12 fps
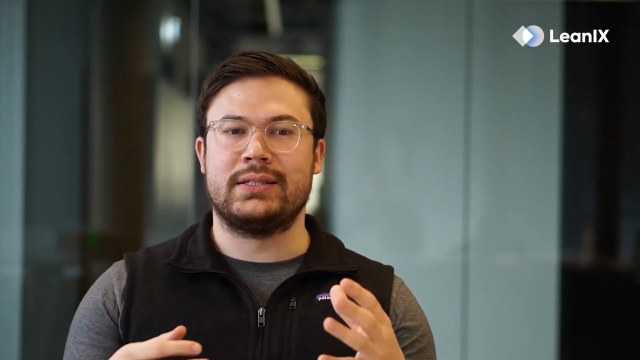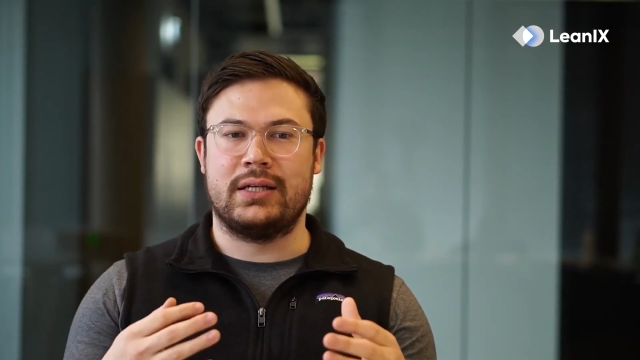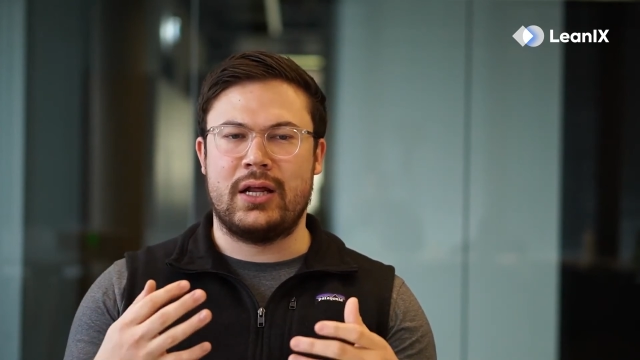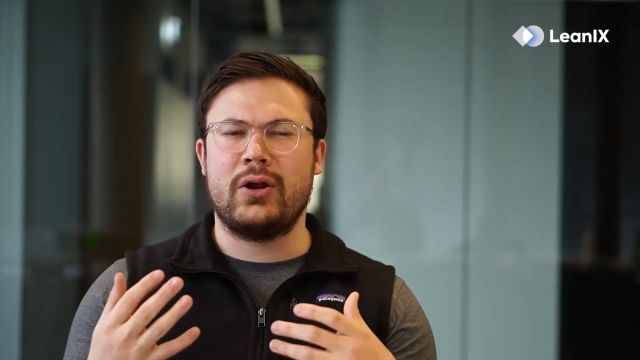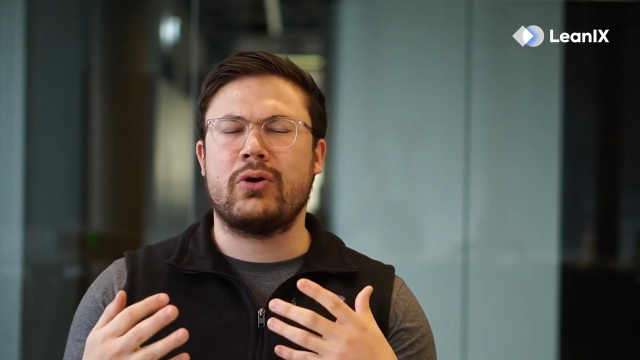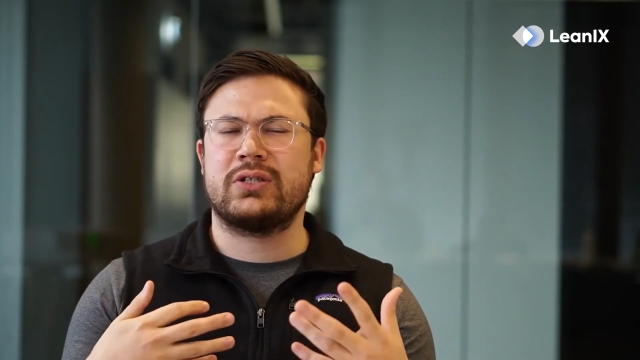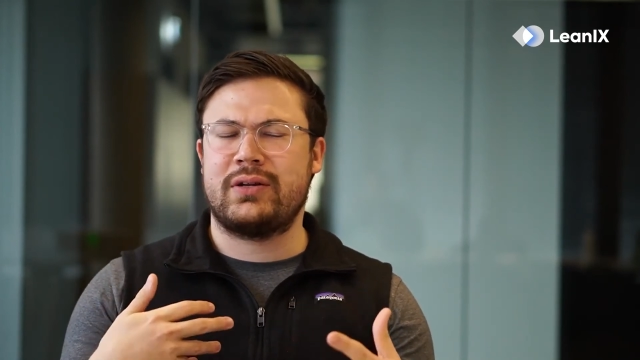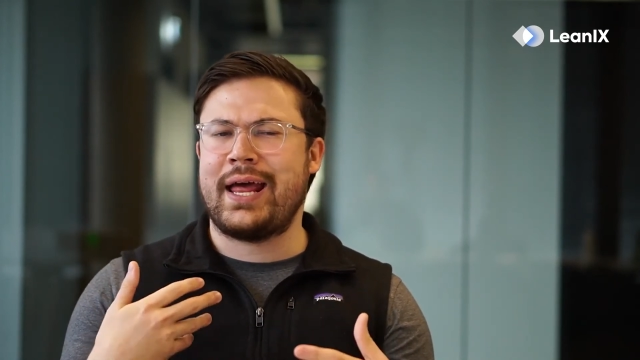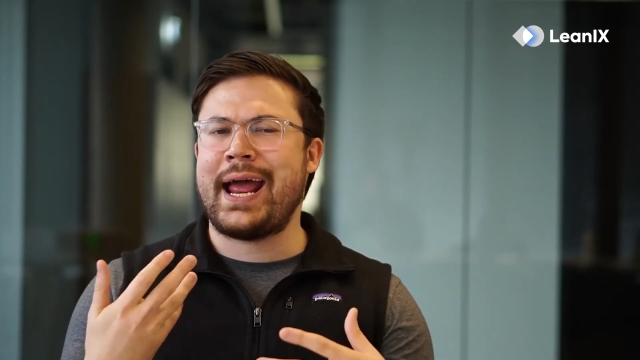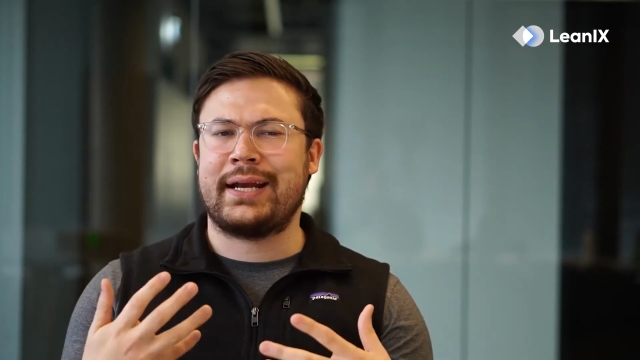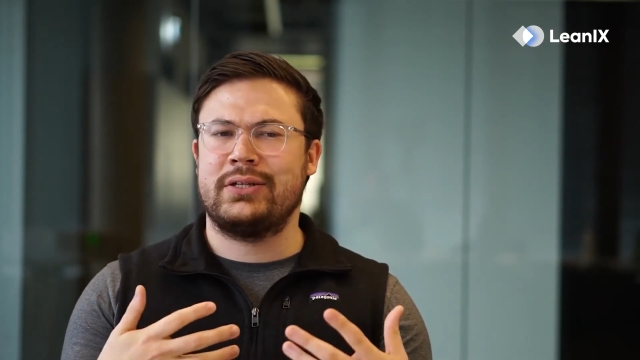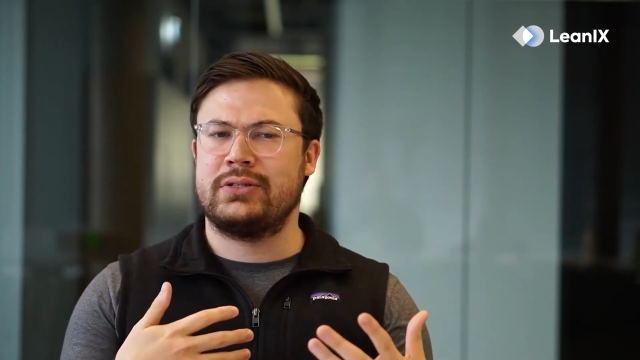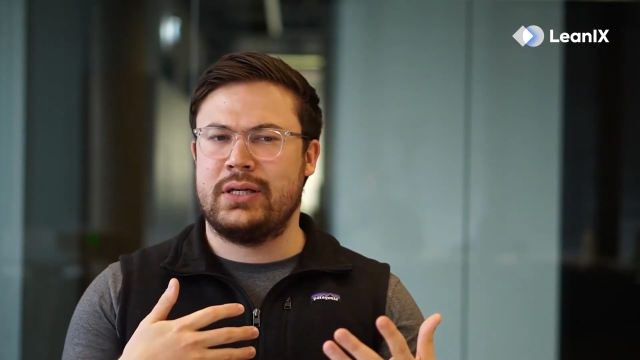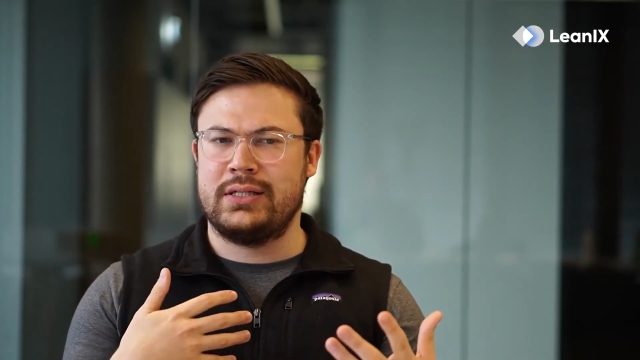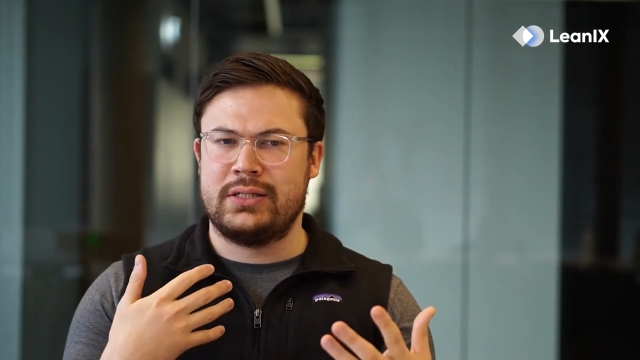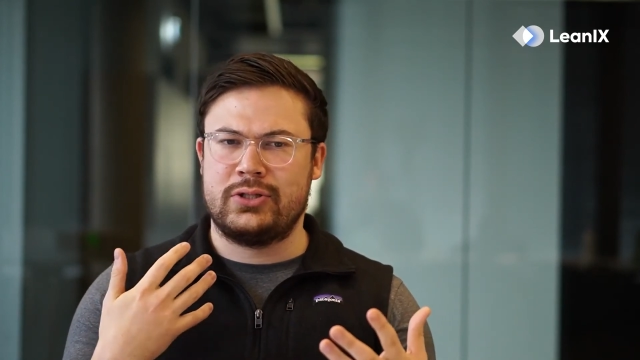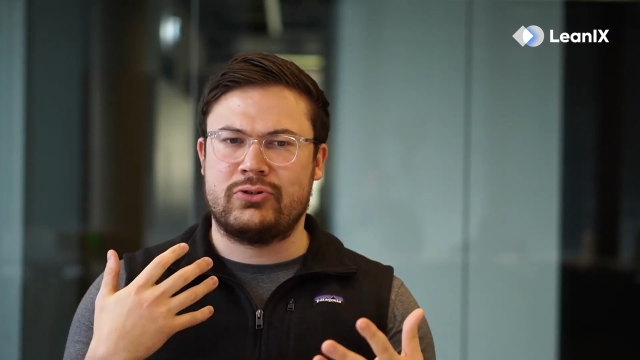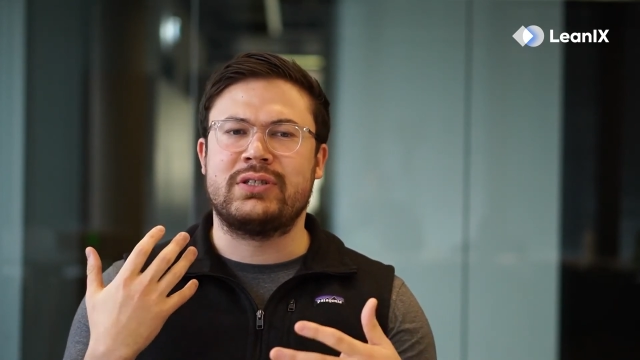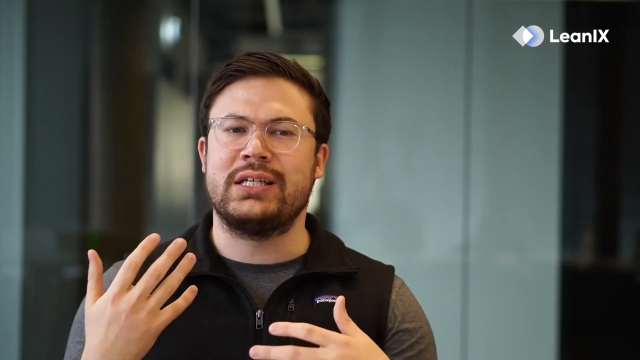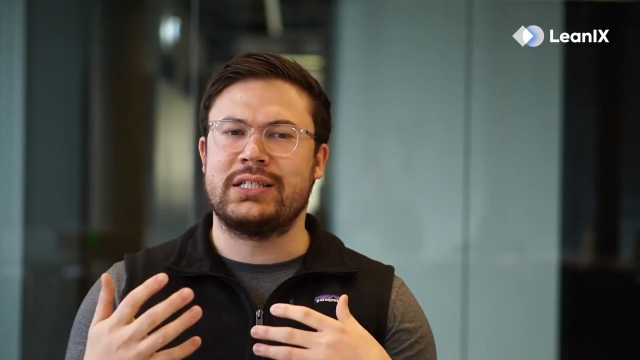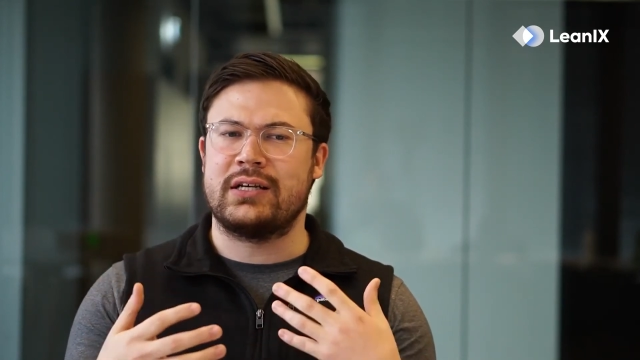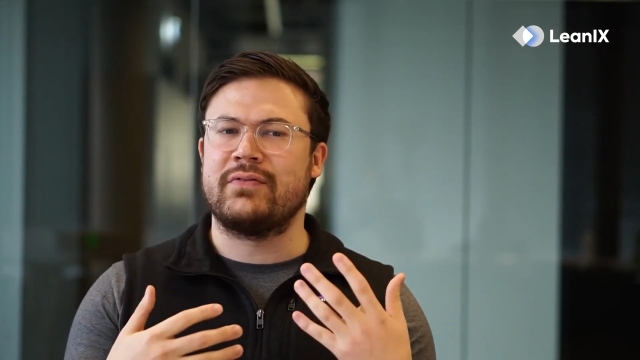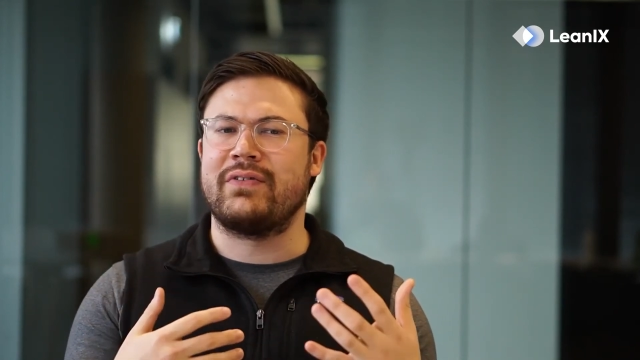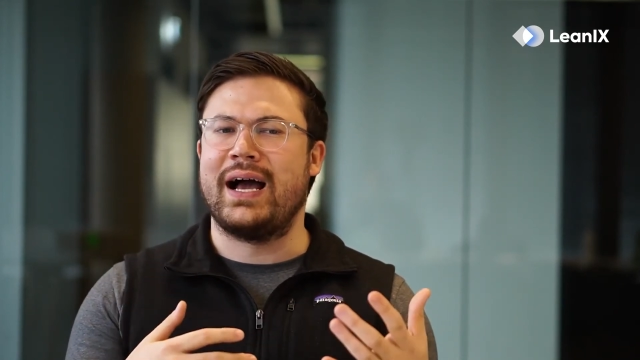and also to act as a
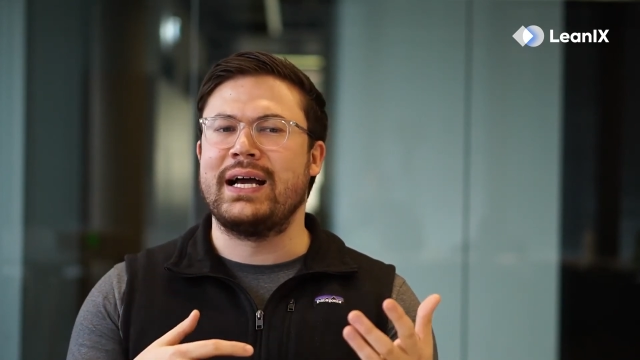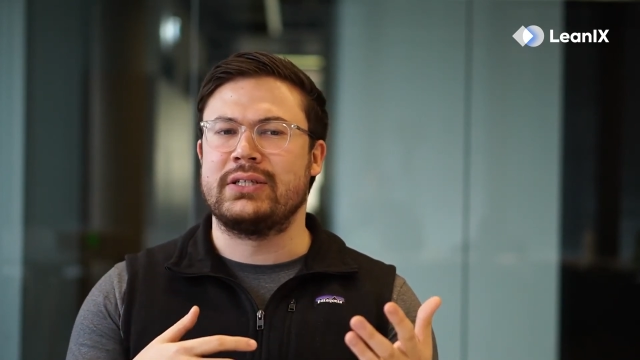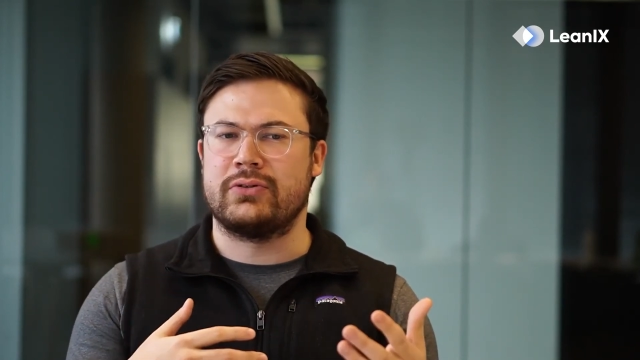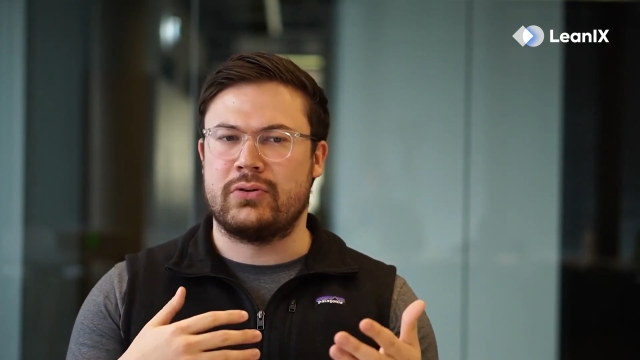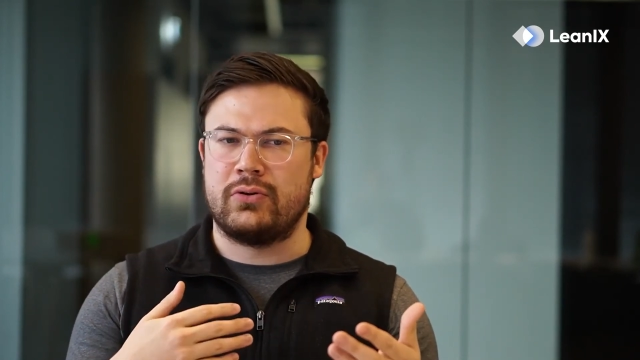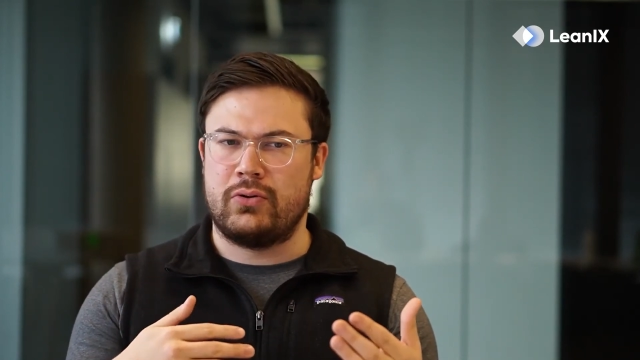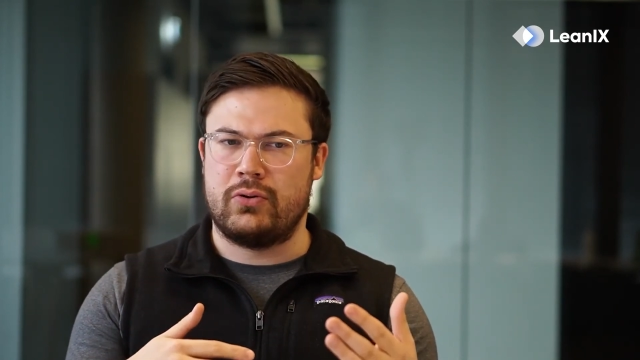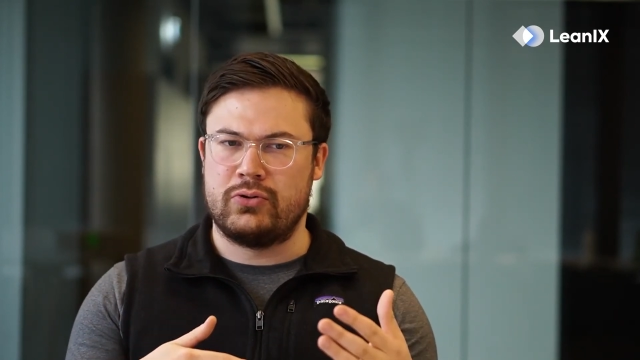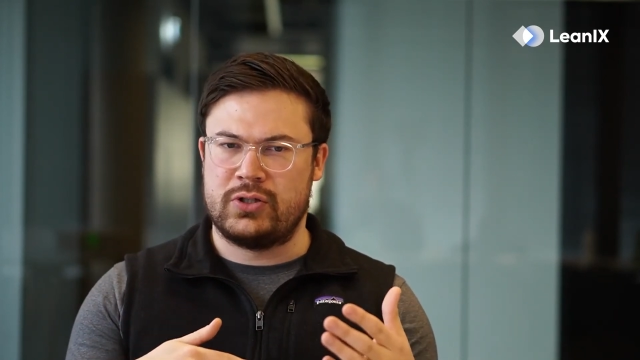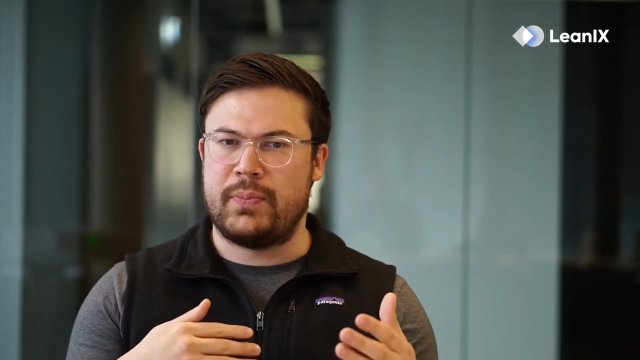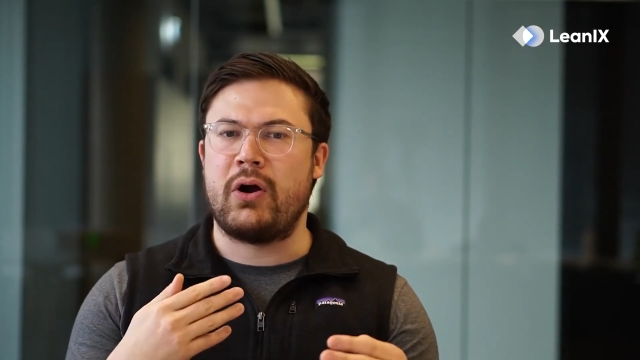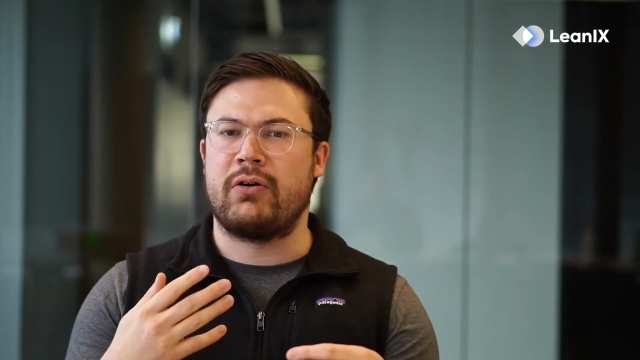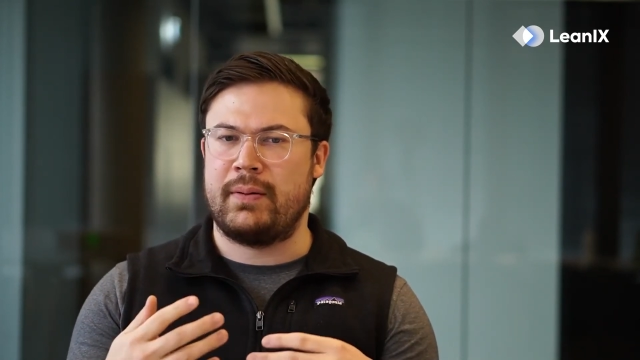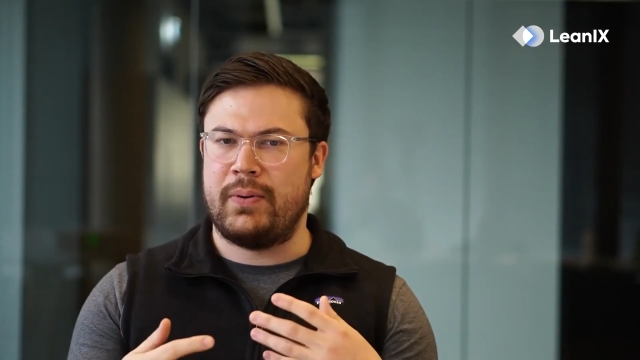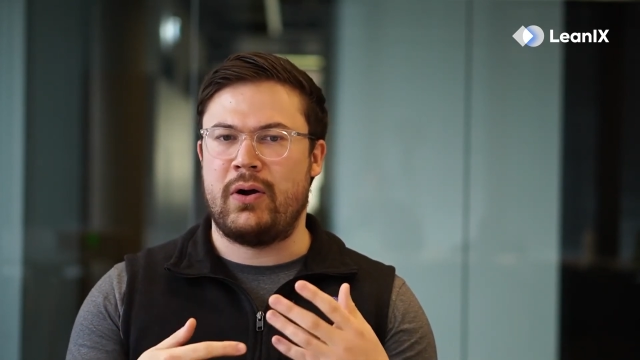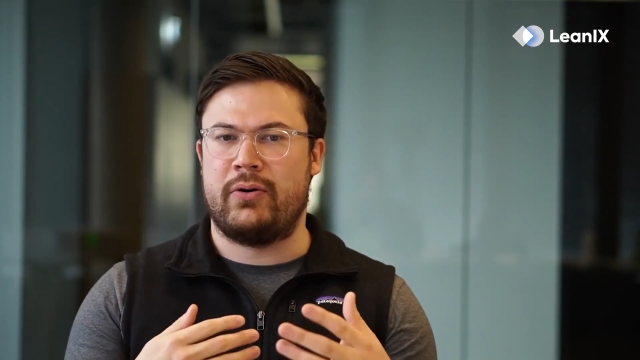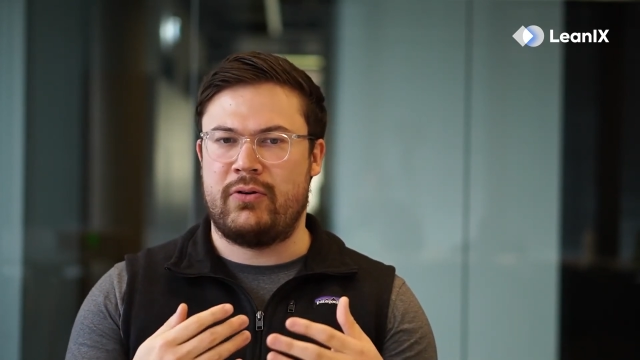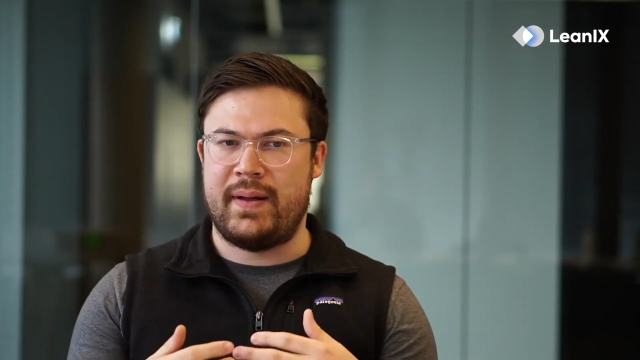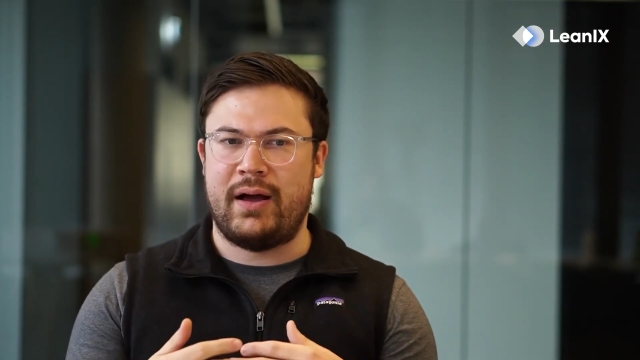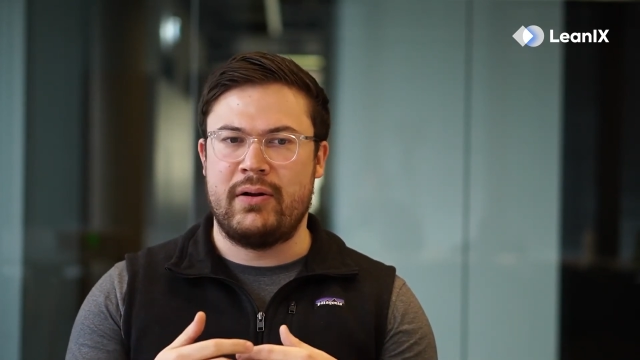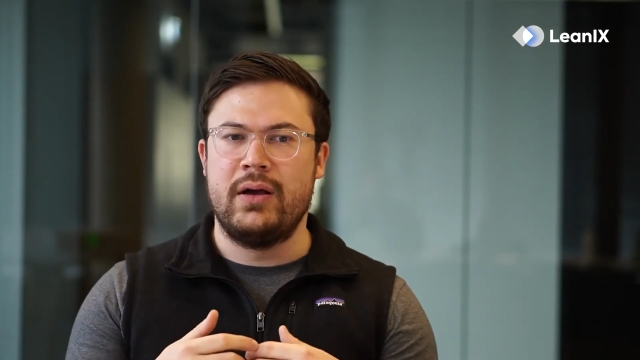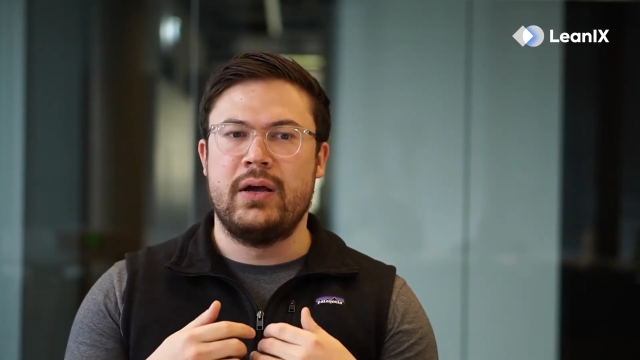strategic advisor or sparring partner about